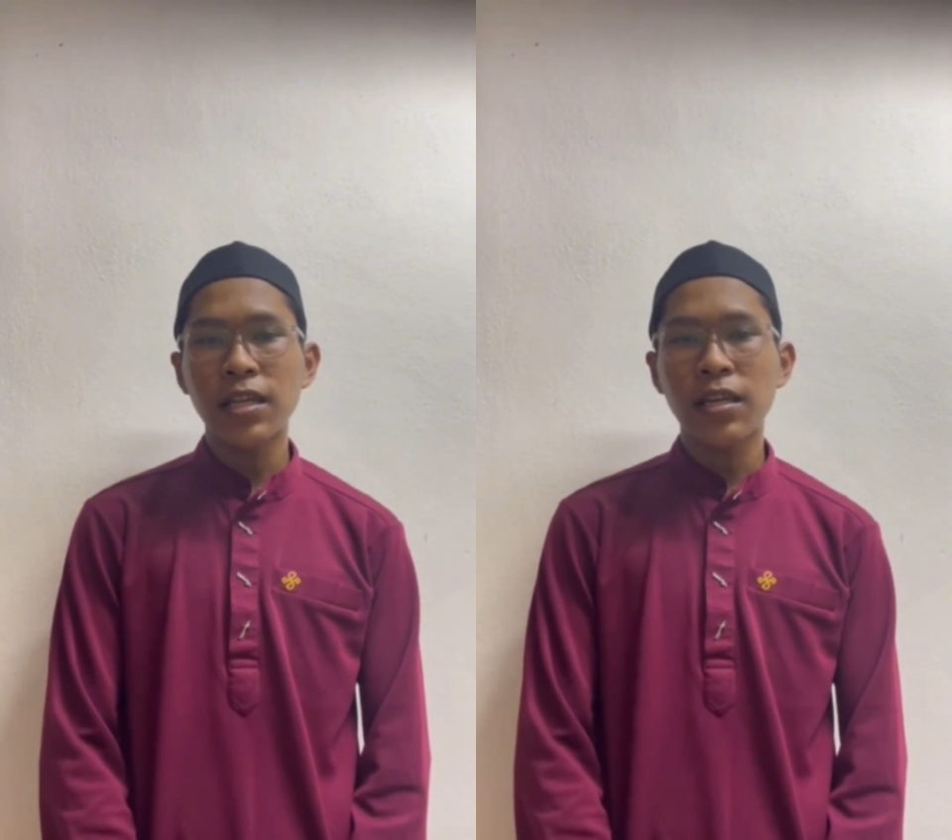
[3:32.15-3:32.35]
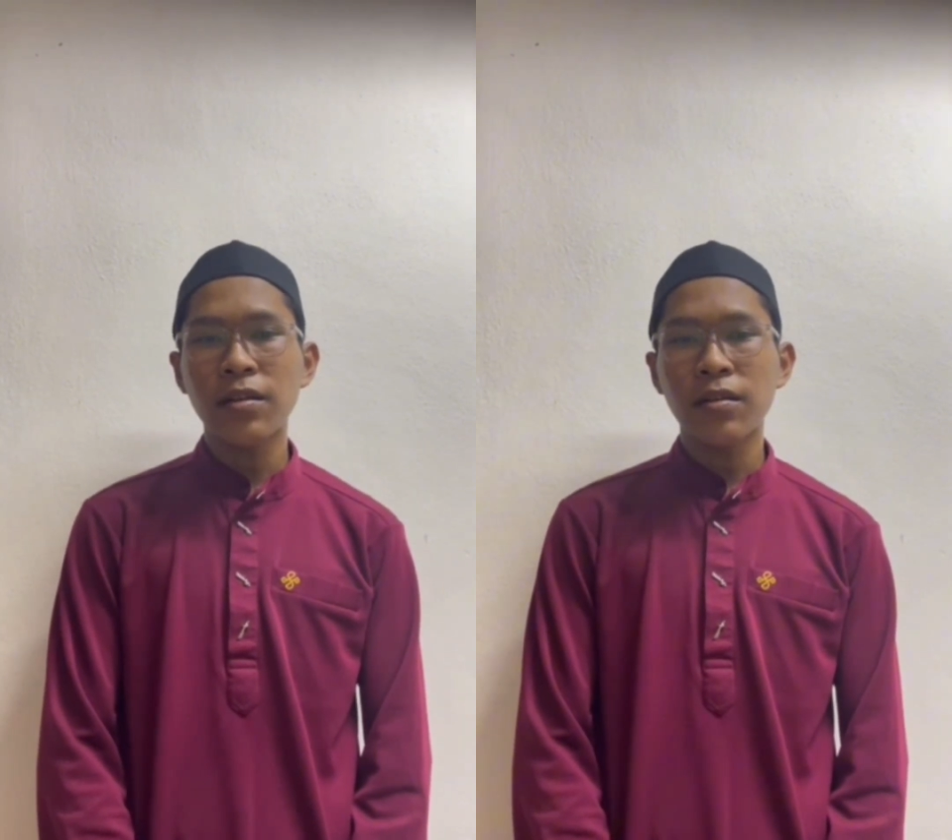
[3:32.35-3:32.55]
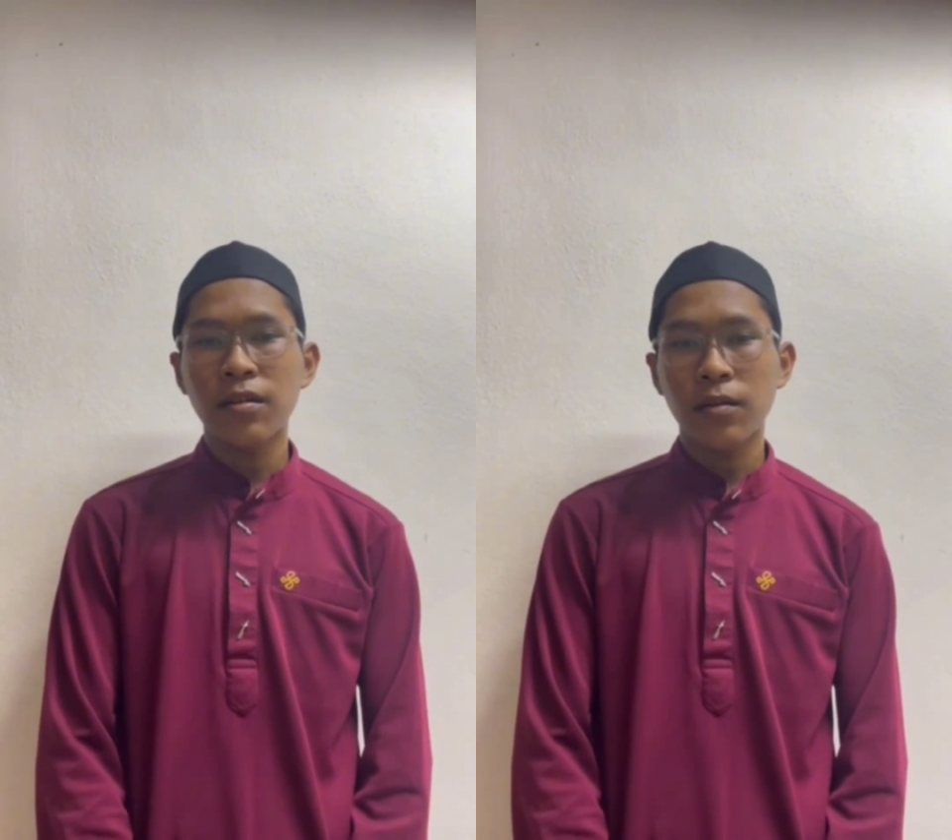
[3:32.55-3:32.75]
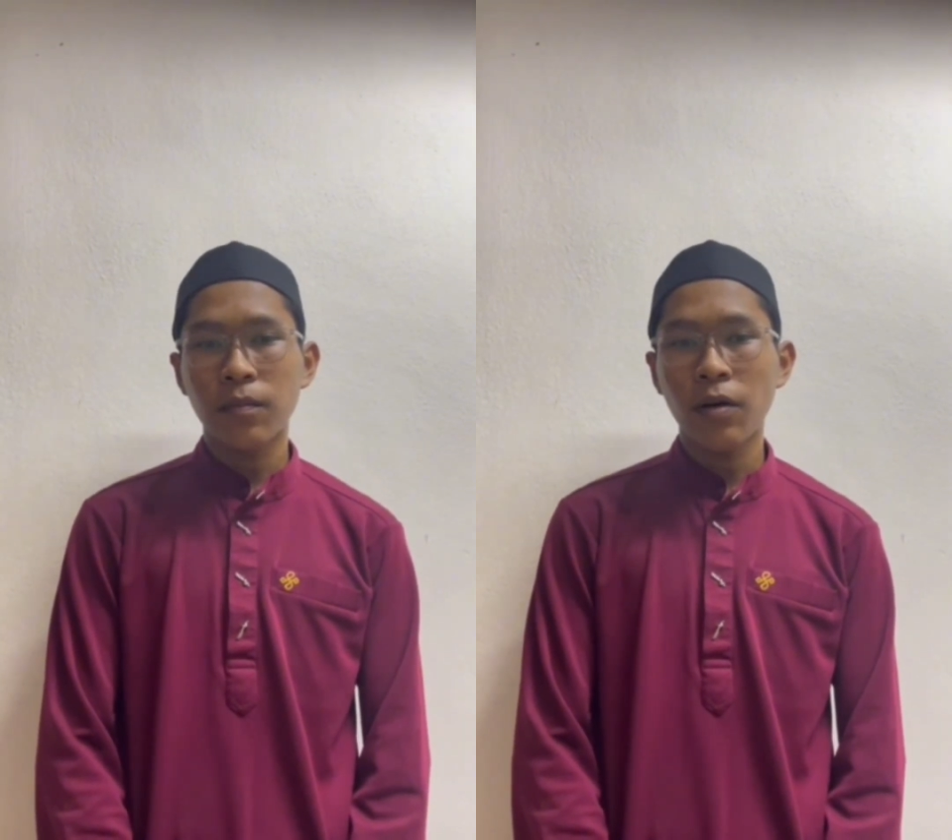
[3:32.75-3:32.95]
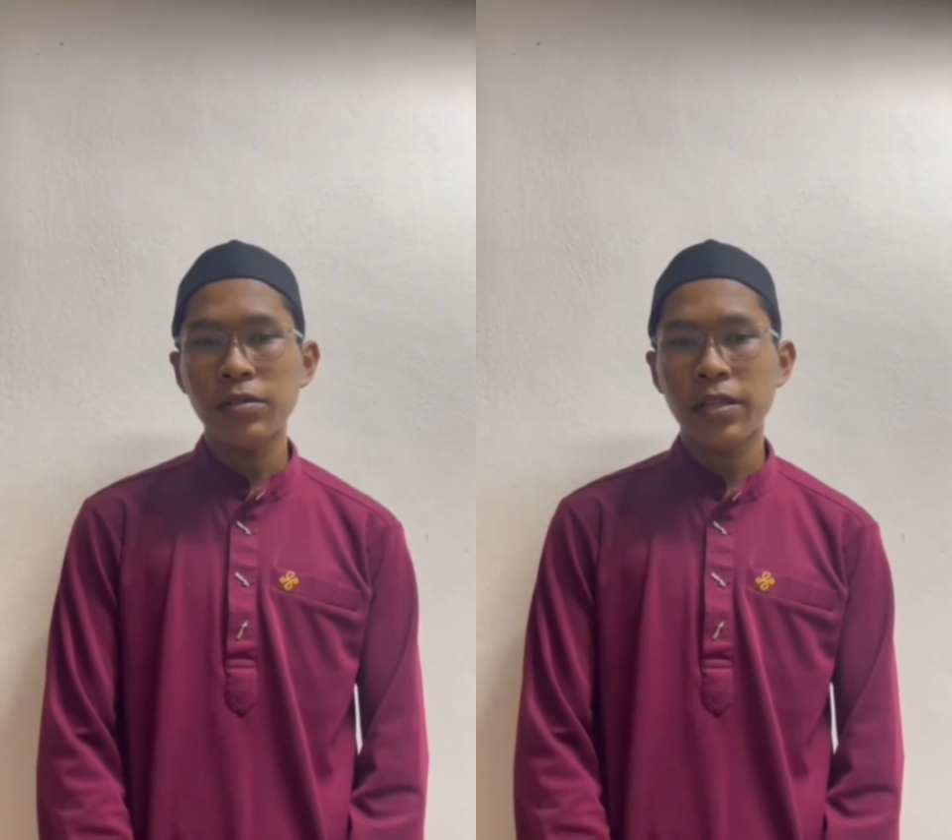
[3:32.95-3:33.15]
in
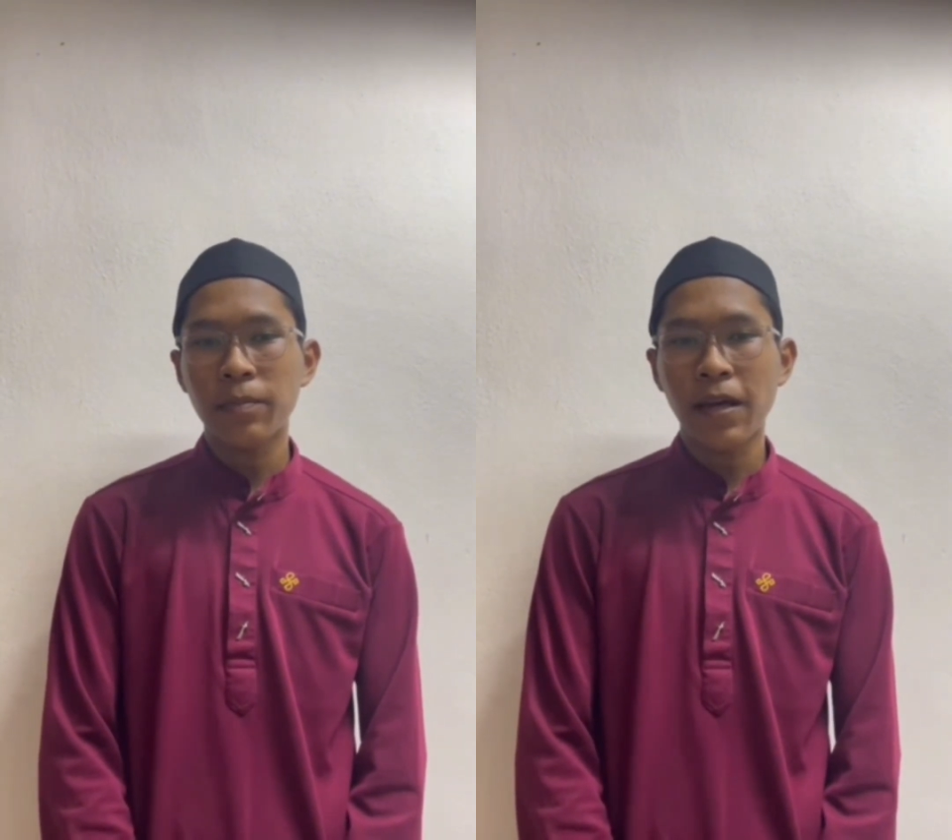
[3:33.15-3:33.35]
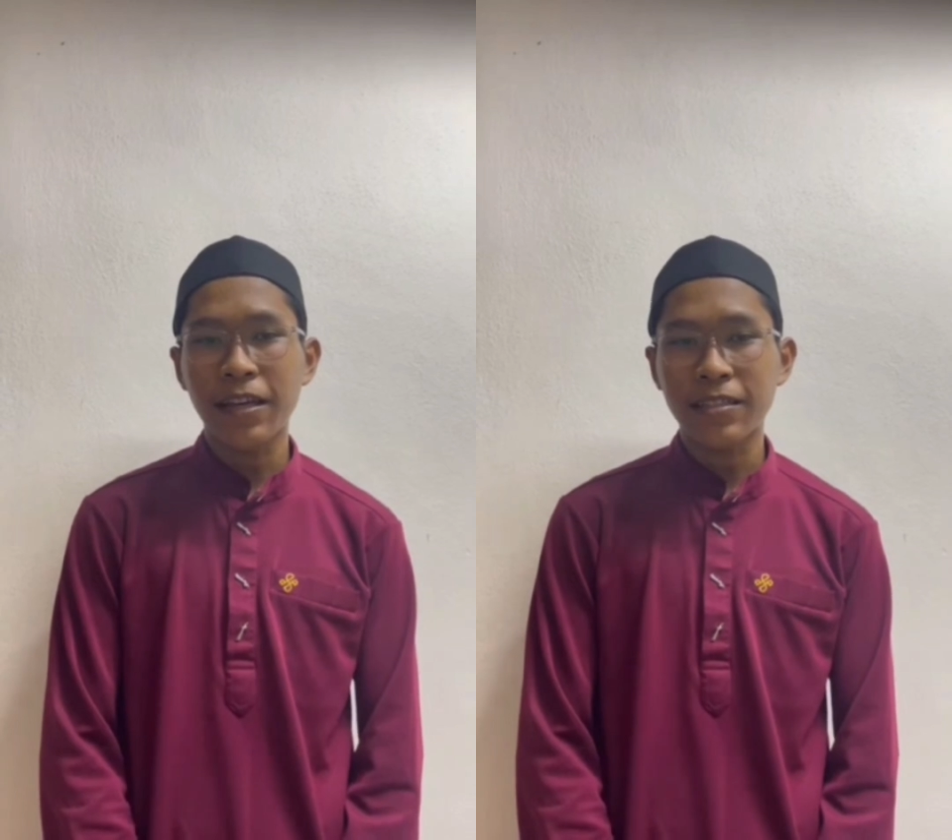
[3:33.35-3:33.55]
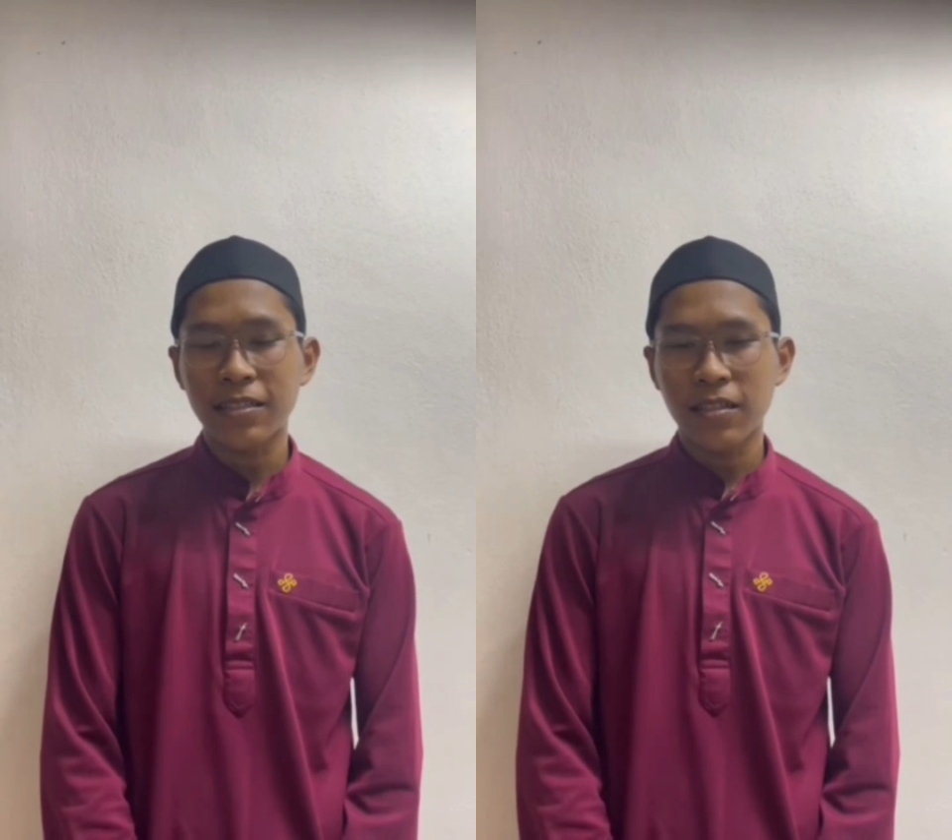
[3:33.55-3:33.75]
power supplies.